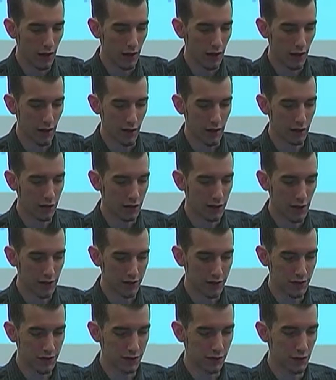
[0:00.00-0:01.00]
I know
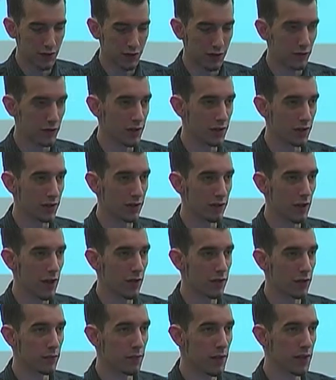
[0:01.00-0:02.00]
Texas was recently
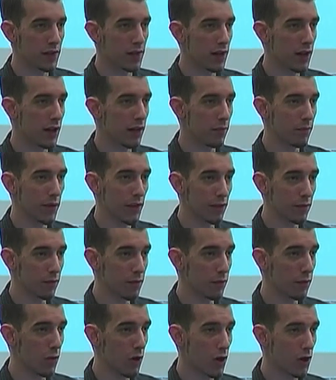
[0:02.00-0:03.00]
involved in many
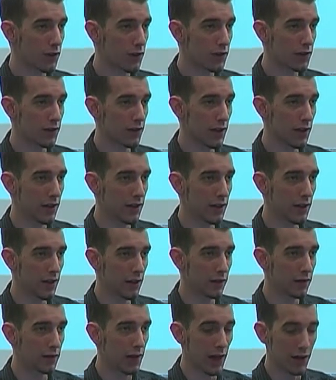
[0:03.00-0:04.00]
benefit walks and
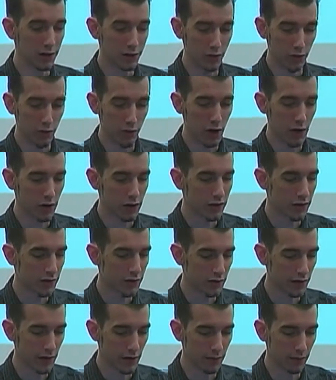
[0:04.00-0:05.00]
cancer
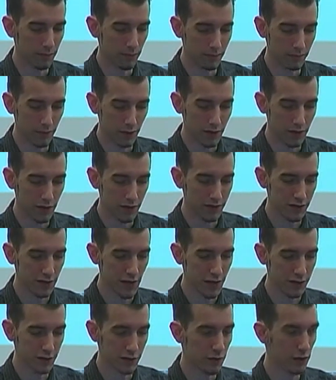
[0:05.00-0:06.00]
walks, things of
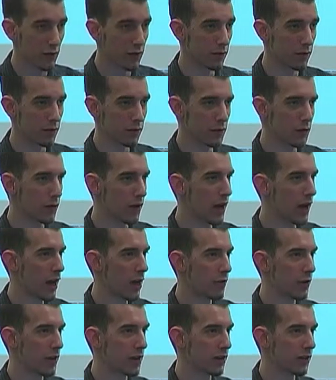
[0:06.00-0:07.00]
that sort. Do a
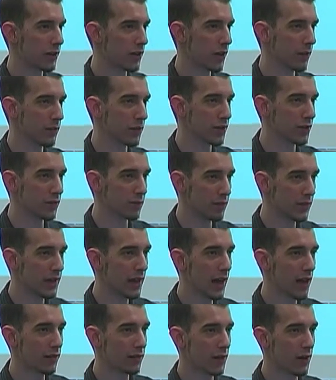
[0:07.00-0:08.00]
highway cleanup. Just
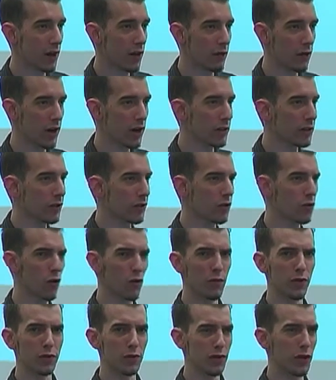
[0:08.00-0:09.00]
be out there wearing your
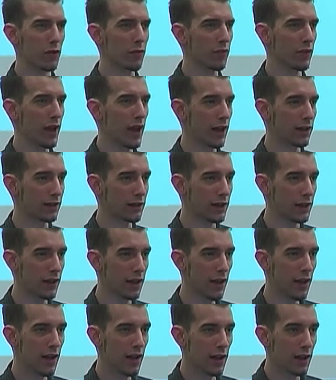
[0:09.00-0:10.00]
Norml shirt proudly
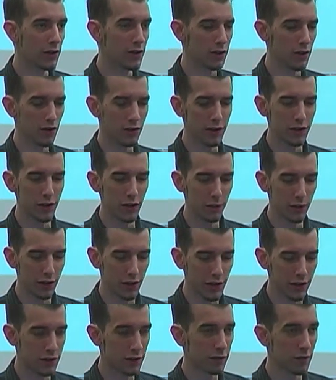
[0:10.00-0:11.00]
and show that you're a
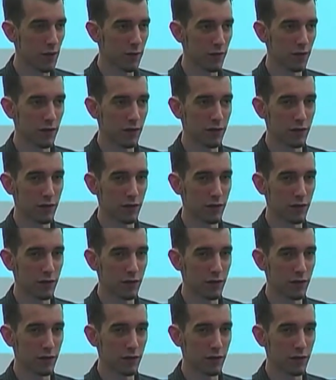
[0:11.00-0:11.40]
productive member